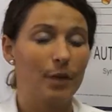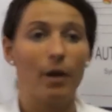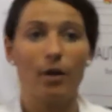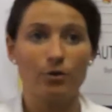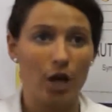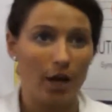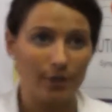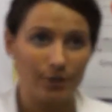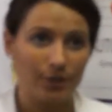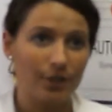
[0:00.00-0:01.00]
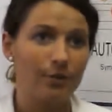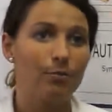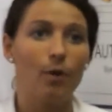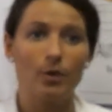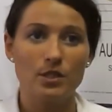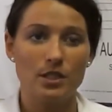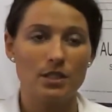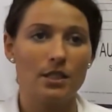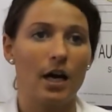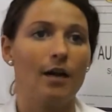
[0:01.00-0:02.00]
a medical doctor, most of
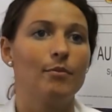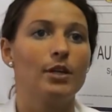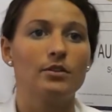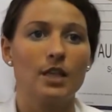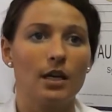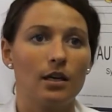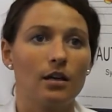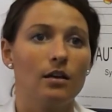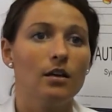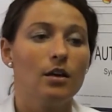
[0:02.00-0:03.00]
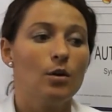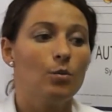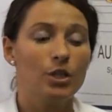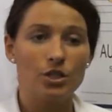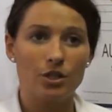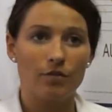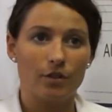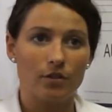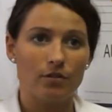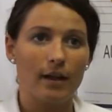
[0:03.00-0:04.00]
the time they'll take a picture of
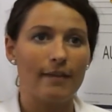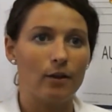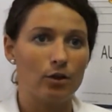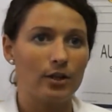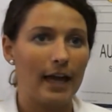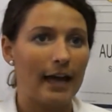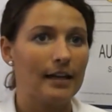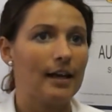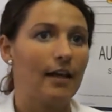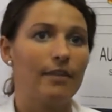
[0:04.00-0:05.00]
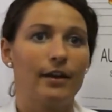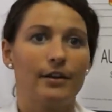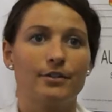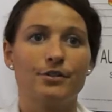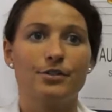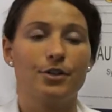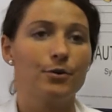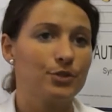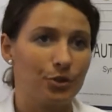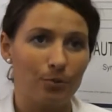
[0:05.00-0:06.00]
you and they'll look at it and there's
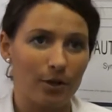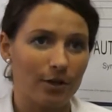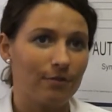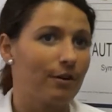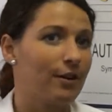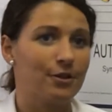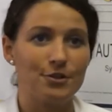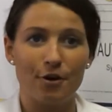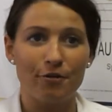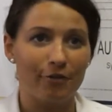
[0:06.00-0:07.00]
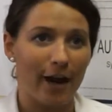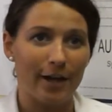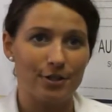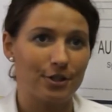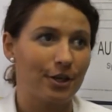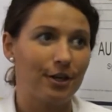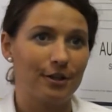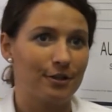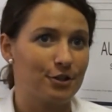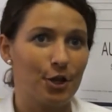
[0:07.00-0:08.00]
no tumor and there's no fracture
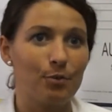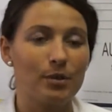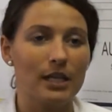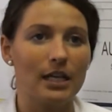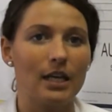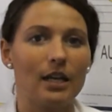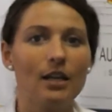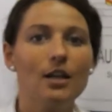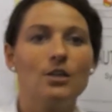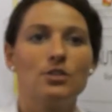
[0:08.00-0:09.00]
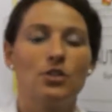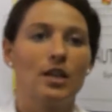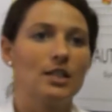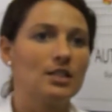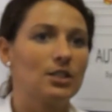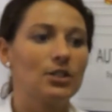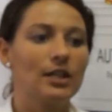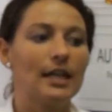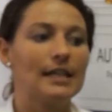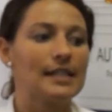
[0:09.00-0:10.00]
and there's no bleeding, so they consider
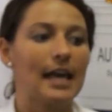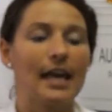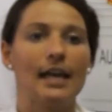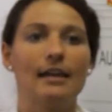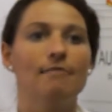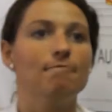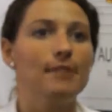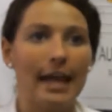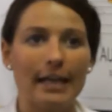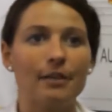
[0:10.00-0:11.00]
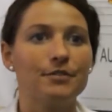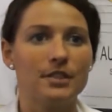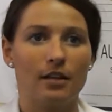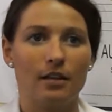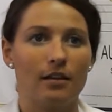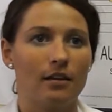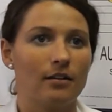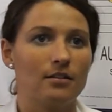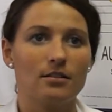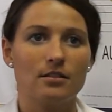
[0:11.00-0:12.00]
it a negative study.
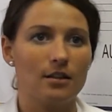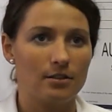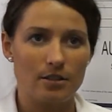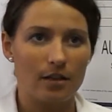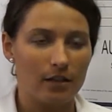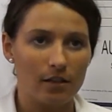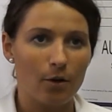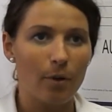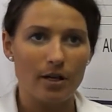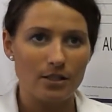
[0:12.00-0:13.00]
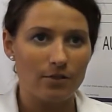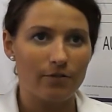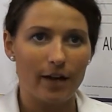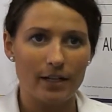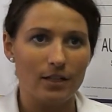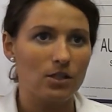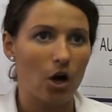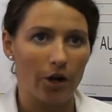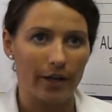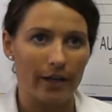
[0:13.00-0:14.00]
There's nothing, no positive findings
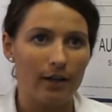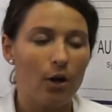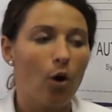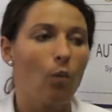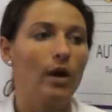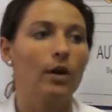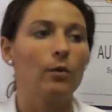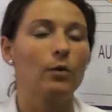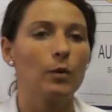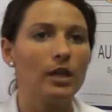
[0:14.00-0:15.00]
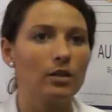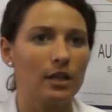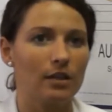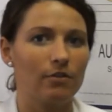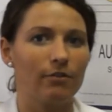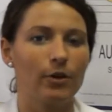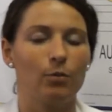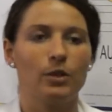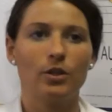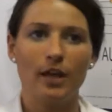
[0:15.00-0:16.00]
on it. Where when we look at the
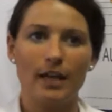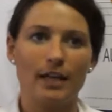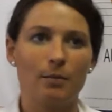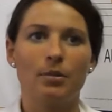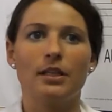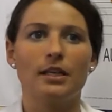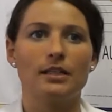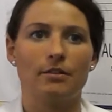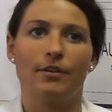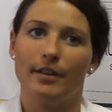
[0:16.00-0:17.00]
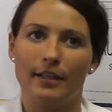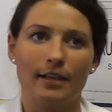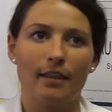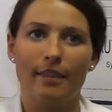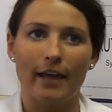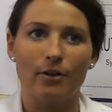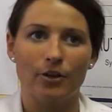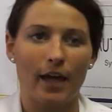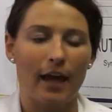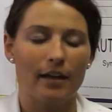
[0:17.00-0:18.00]
film, we look at it completely differently than they
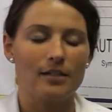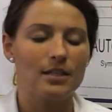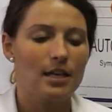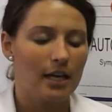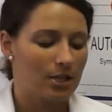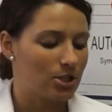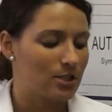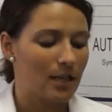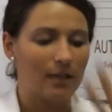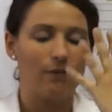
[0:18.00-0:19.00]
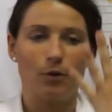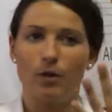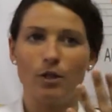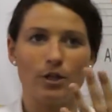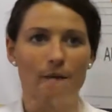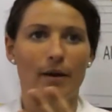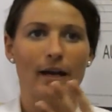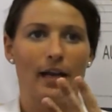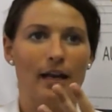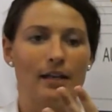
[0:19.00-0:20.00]
look at it. It's just like if you were to look at my
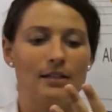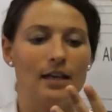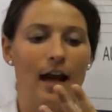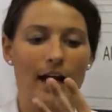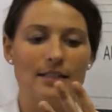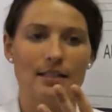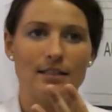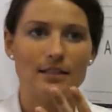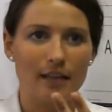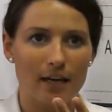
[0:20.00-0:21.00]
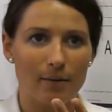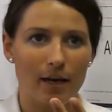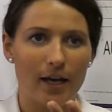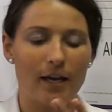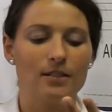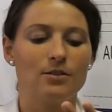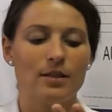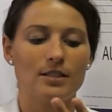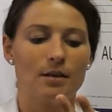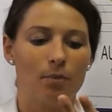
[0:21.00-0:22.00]
hand, and I see this side of my hand, so
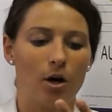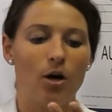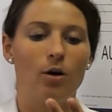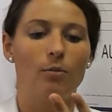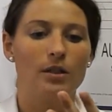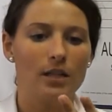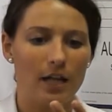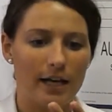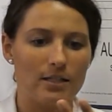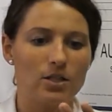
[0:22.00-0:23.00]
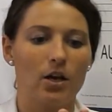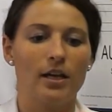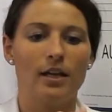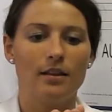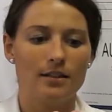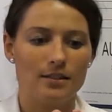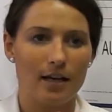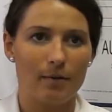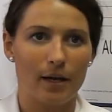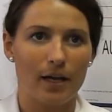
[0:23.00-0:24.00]
I see a palm with the lines on it, this
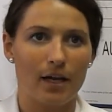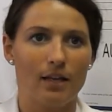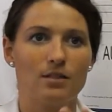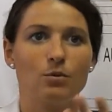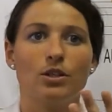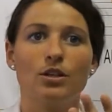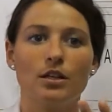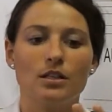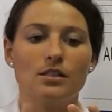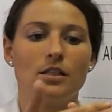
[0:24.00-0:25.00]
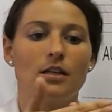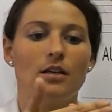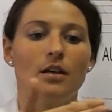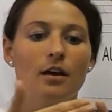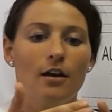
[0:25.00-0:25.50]
side of my hands, where you're going to see